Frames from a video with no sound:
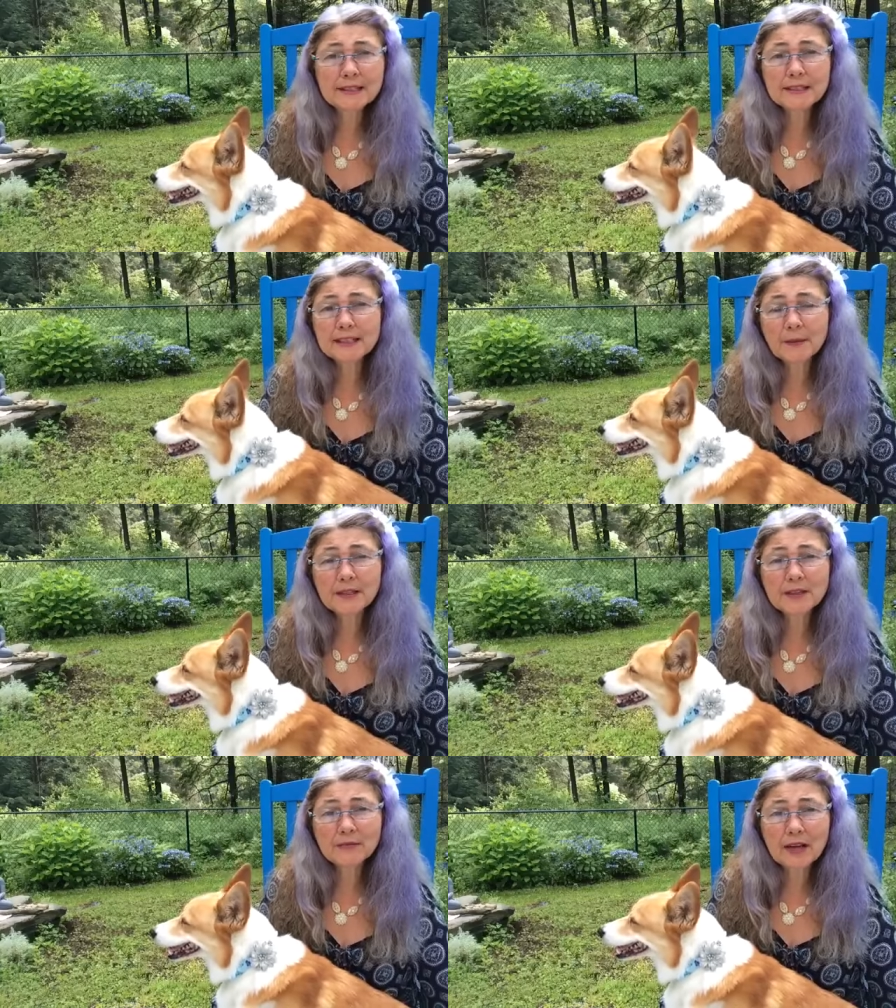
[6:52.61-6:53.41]
in some of
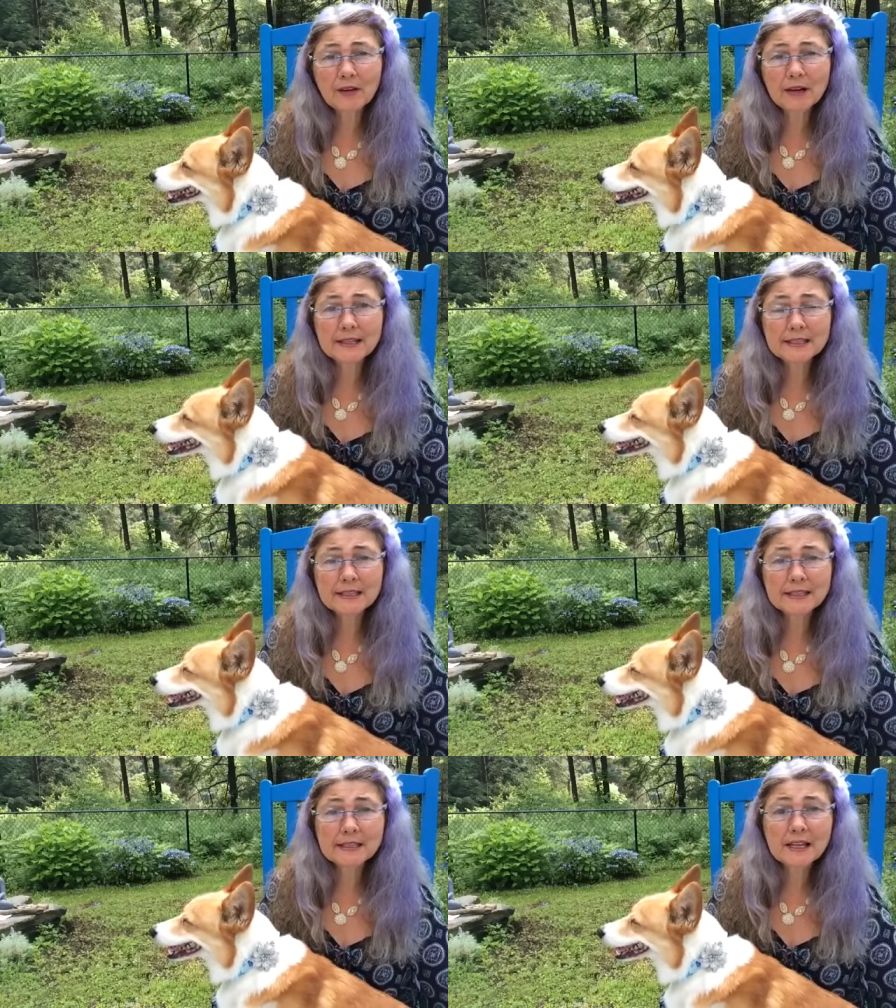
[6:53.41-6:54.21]
these flower
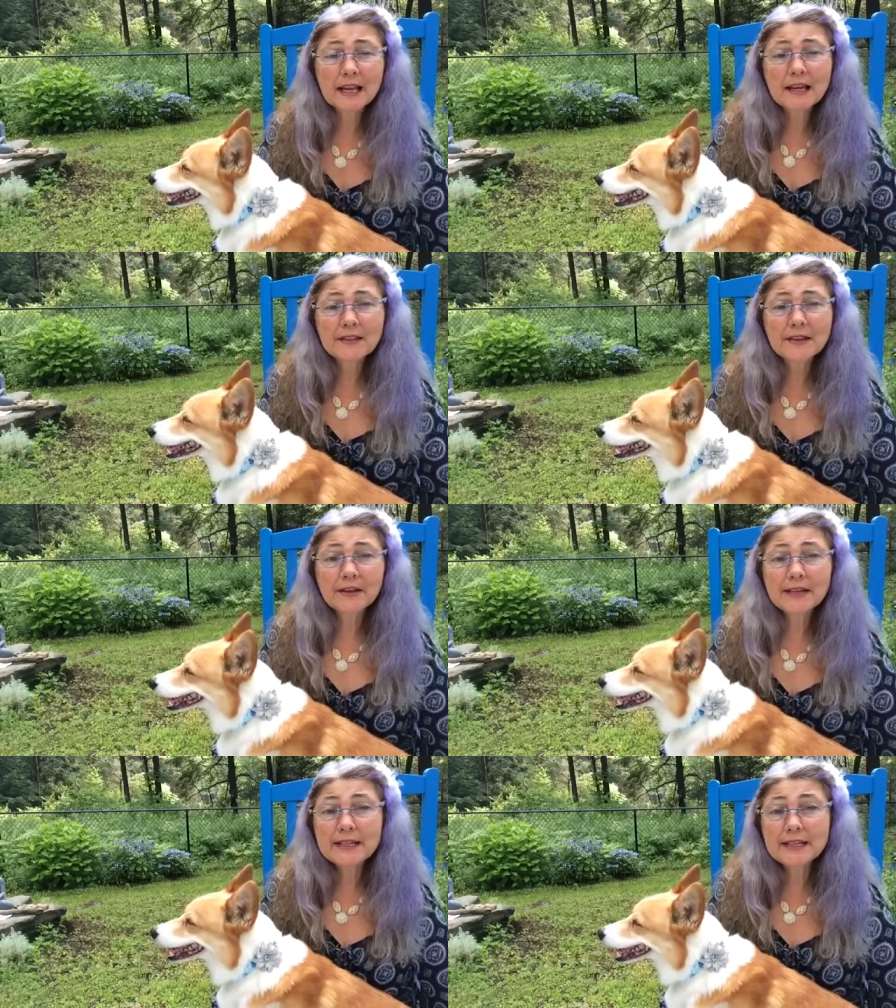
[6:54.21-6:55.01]
essences that
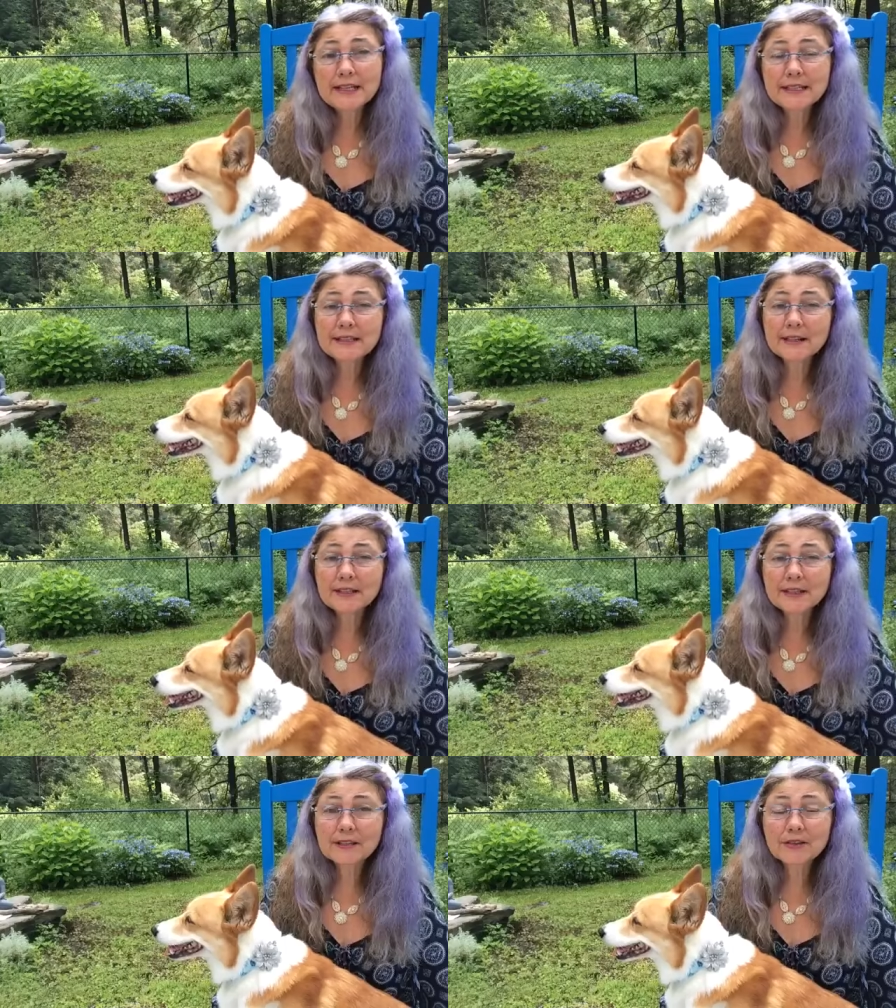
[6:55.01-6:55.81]
are in Easy Does It.